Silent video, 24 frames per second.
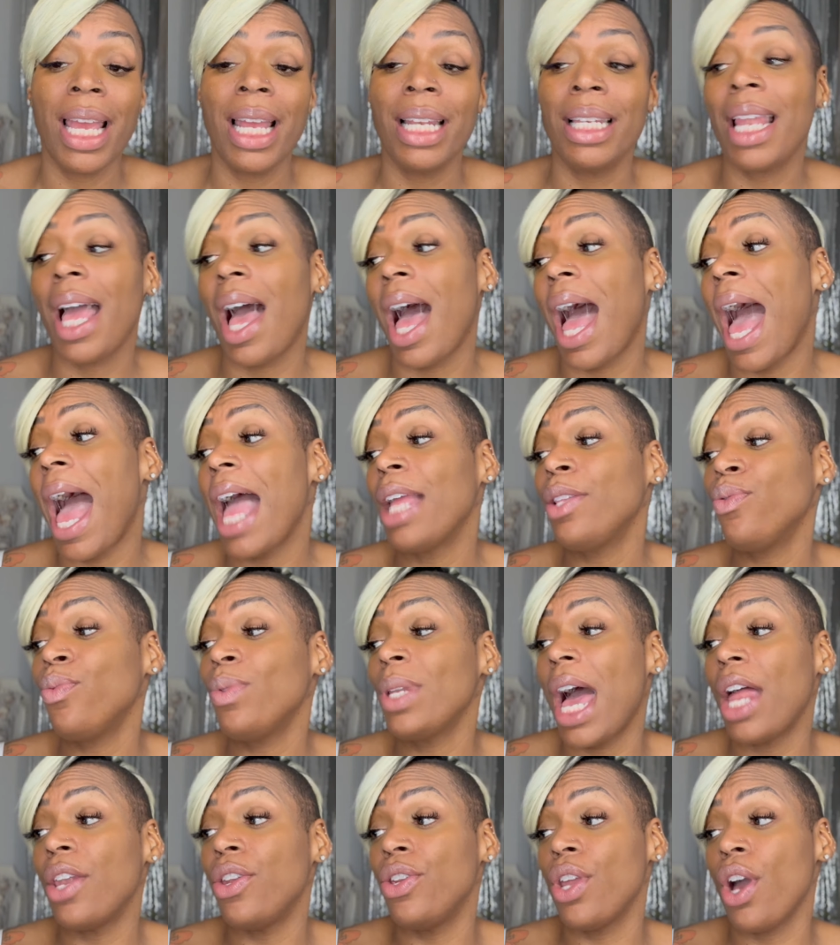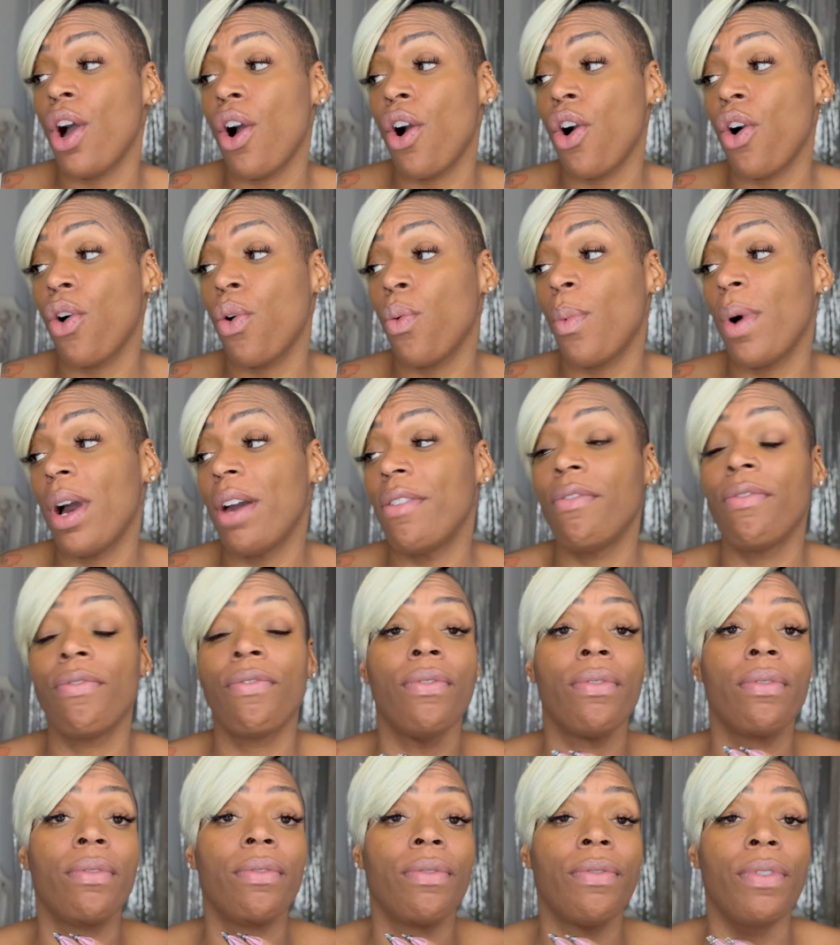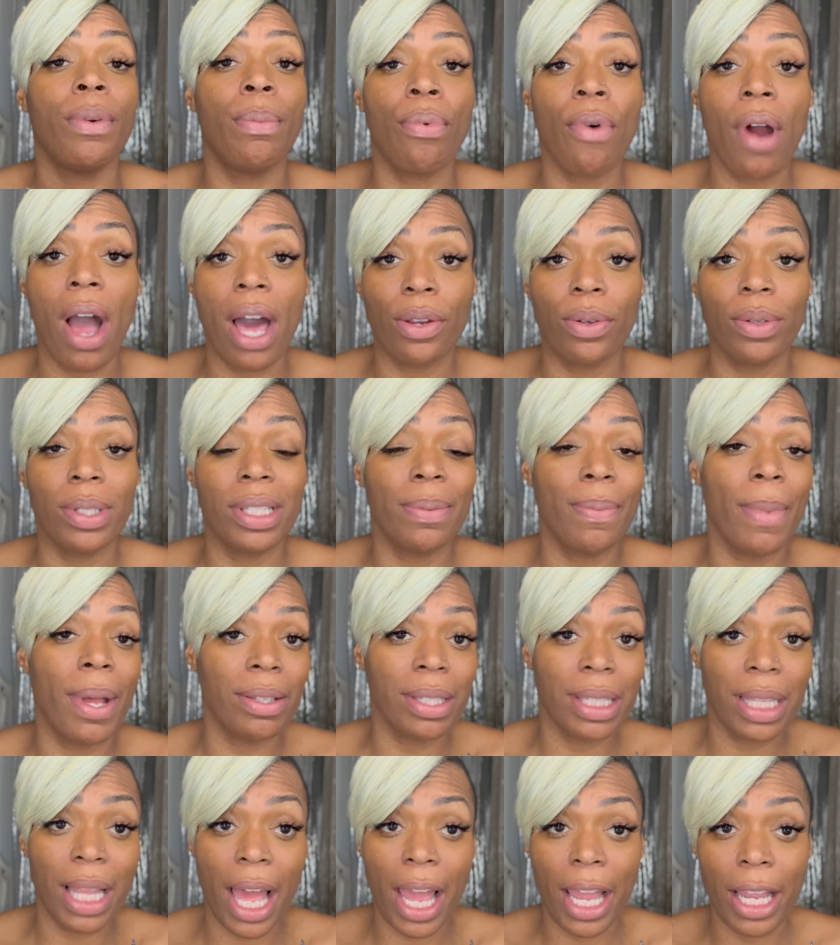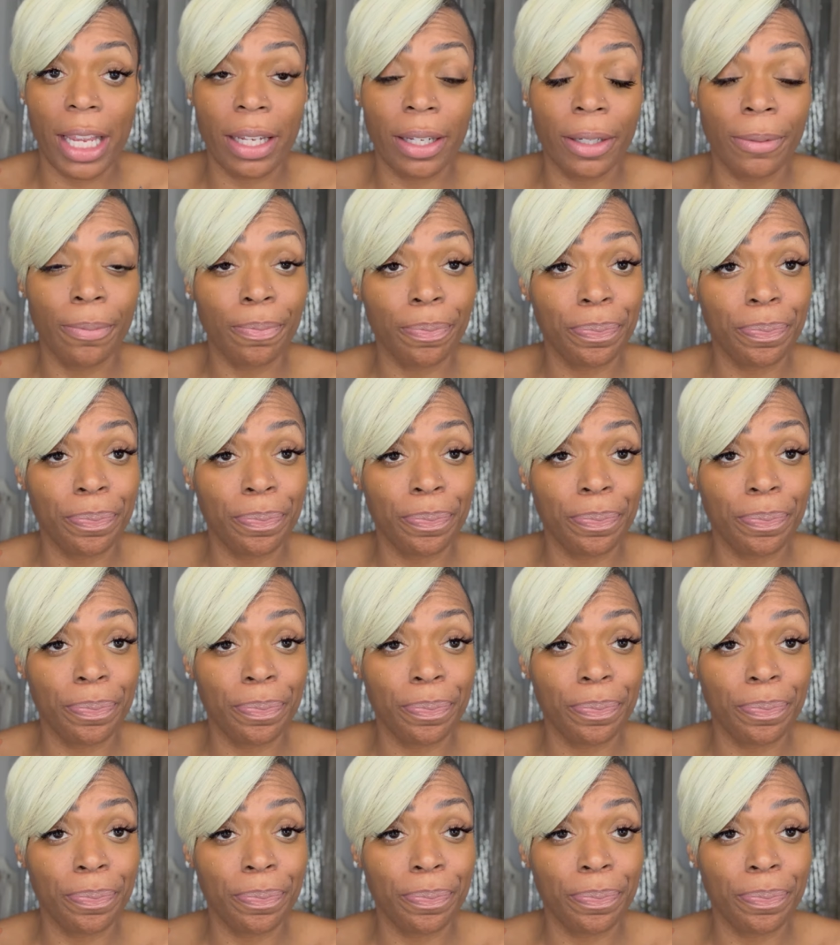Now, I do not know what Vibrato smells like.